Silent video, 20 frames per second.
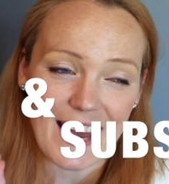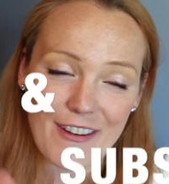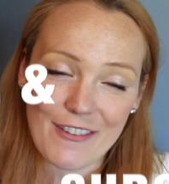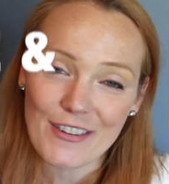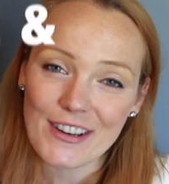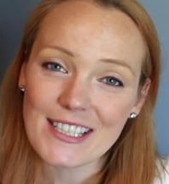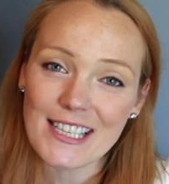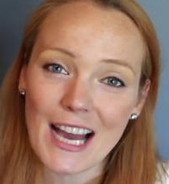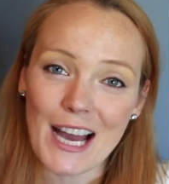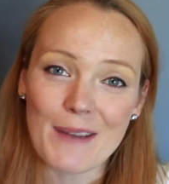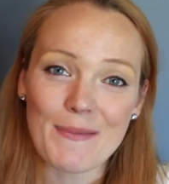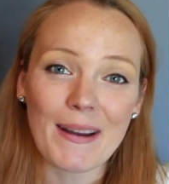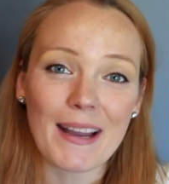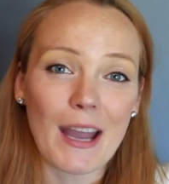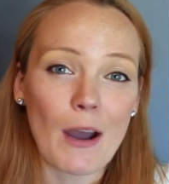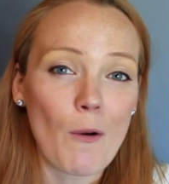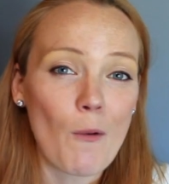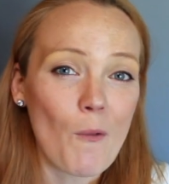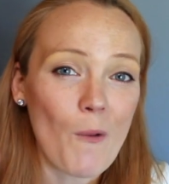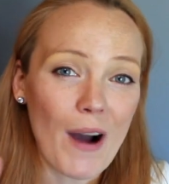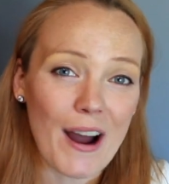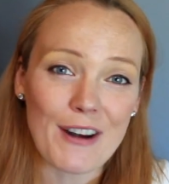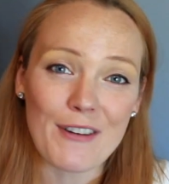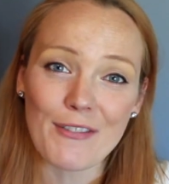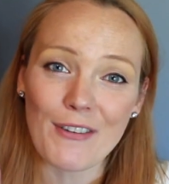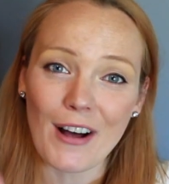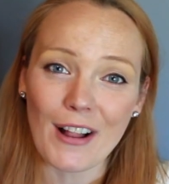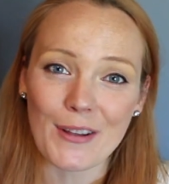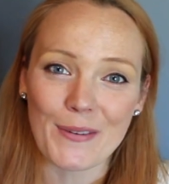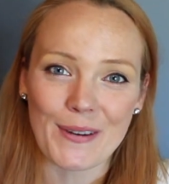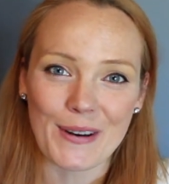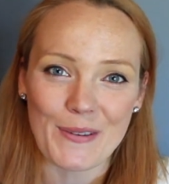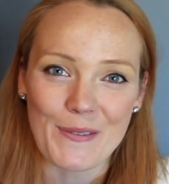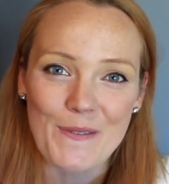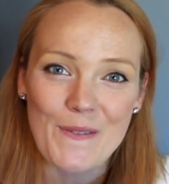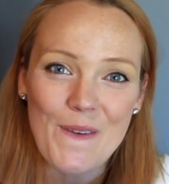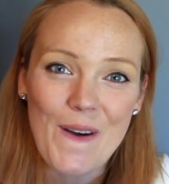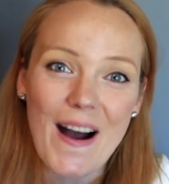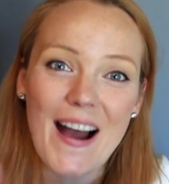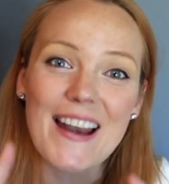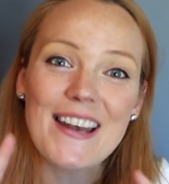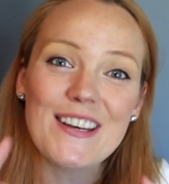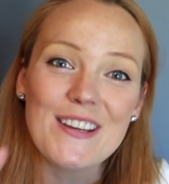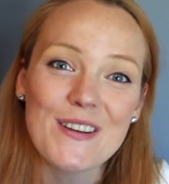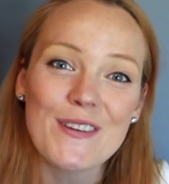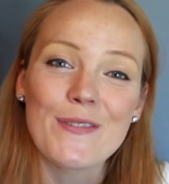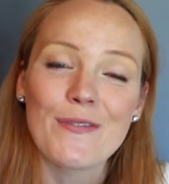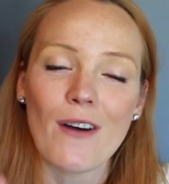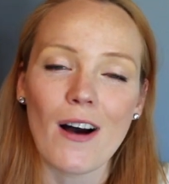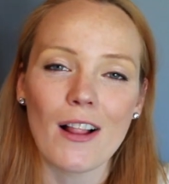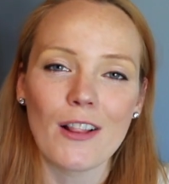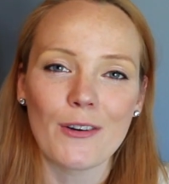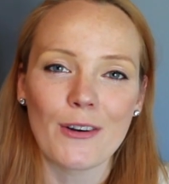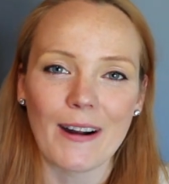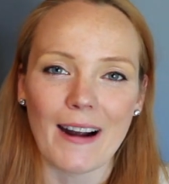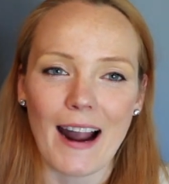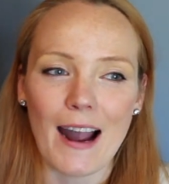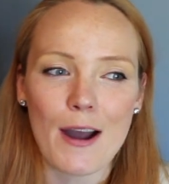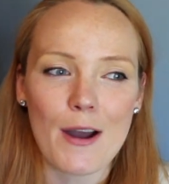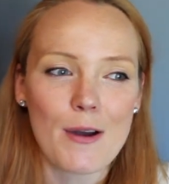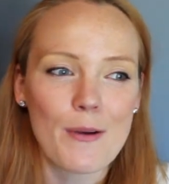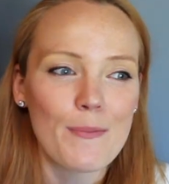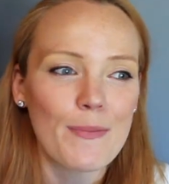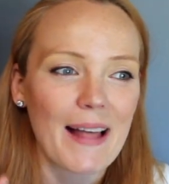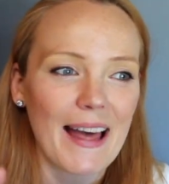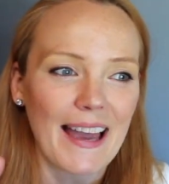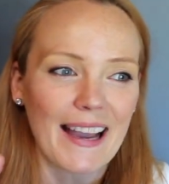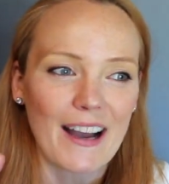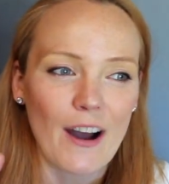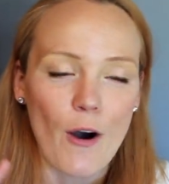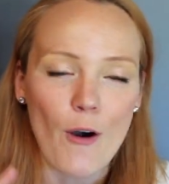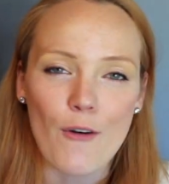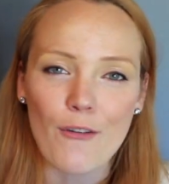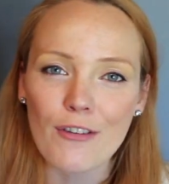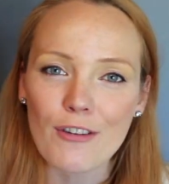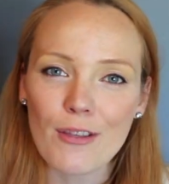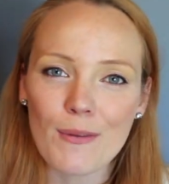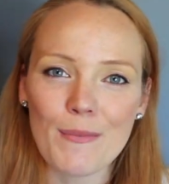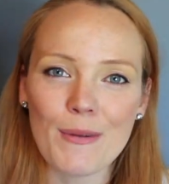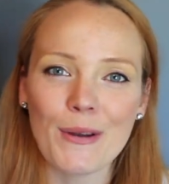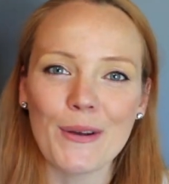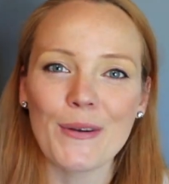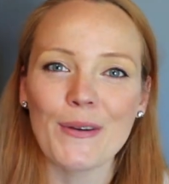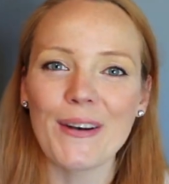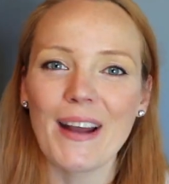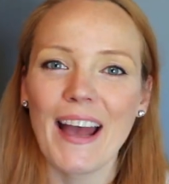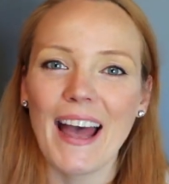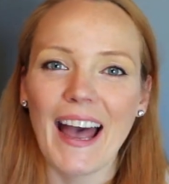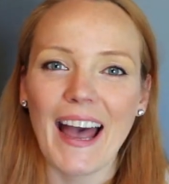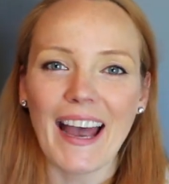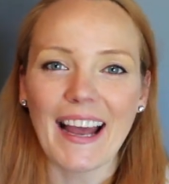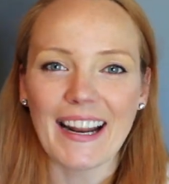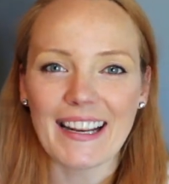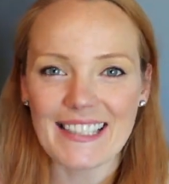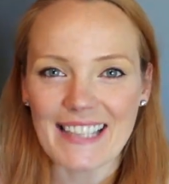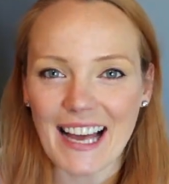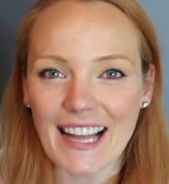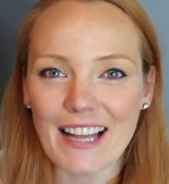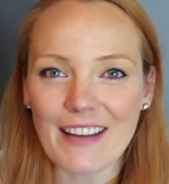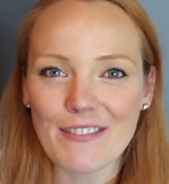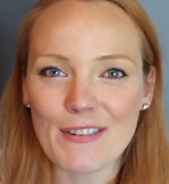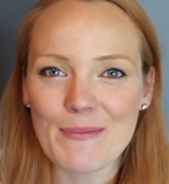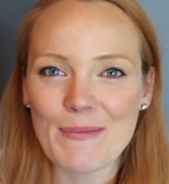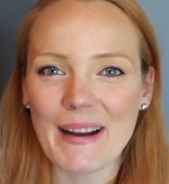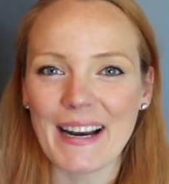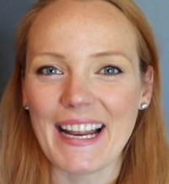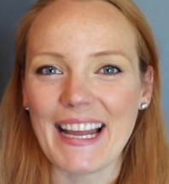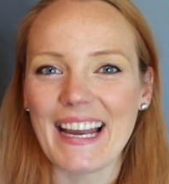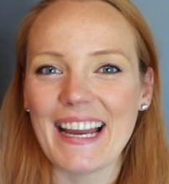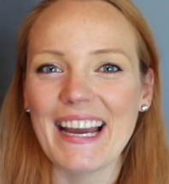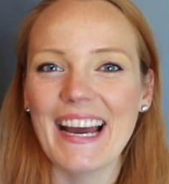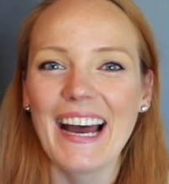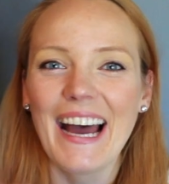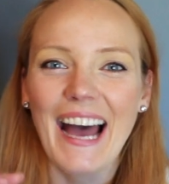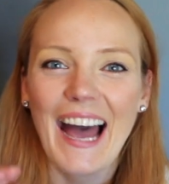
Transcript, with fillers: Every time I get one follower, one new follower, I am like over the moon and I tell everybody